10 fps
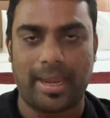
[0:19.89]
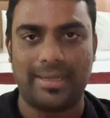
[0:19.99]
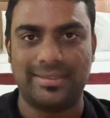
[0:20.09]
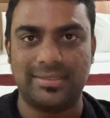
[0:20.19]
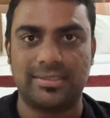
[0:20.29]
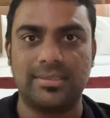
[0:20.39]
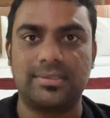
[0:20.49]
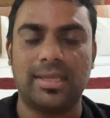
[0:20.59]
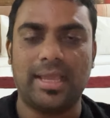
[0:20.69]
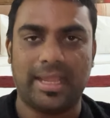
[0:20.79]
and this is
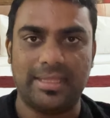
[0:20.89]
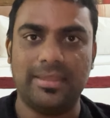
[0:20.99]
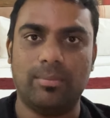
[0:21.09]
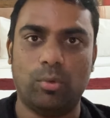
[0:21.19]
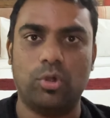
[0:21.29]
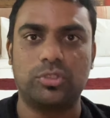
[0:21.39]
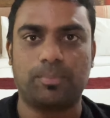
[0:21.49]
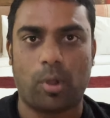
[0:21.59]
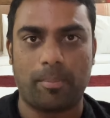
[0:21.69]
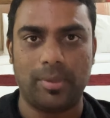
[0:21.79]
in the most
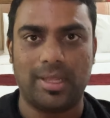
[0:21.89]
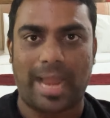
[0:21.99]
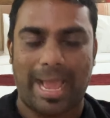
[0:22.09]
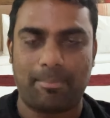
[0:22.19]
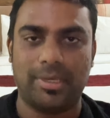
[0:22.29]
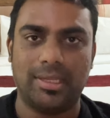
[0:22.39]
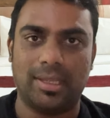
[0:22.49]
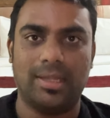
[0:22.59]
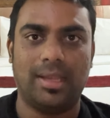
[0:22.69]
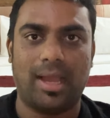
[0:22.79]
popular happening
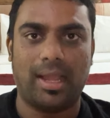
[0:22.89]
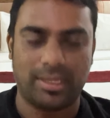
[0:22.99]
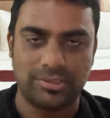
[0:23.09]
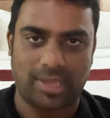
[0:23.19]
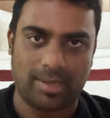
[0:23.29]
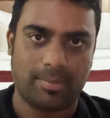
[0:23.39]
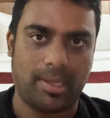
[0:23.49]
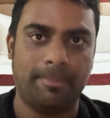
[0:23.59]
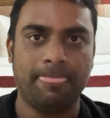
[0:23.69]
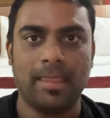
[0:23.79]
area in Chiang Mai.